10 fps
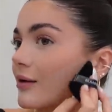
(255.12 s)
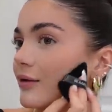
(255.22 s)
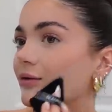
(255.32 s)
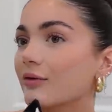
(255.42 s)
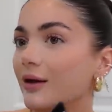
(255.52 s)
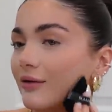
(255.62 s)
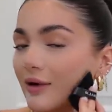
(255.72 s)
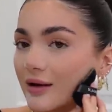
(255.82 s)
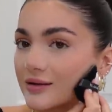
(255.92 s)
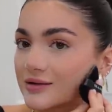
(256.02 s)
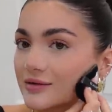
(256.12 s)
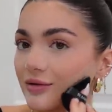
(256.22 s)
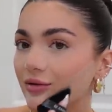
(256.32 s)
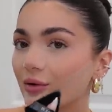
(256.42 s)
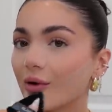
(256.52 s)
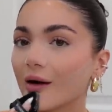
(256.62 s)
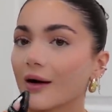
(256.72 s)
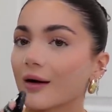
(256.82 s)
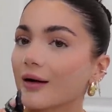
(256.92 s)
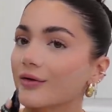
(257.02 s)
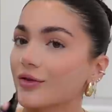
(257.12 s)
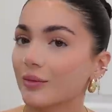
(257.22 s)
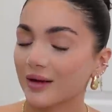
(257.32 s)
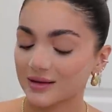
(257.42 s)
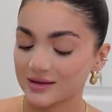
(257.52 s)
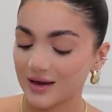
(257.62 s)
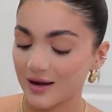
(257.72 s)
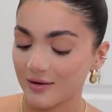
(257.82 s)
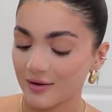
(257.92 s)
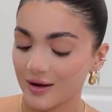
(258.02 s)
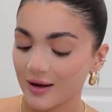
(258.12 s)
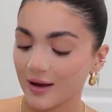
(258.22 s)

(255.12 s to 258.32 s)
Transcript: favorites for a few months now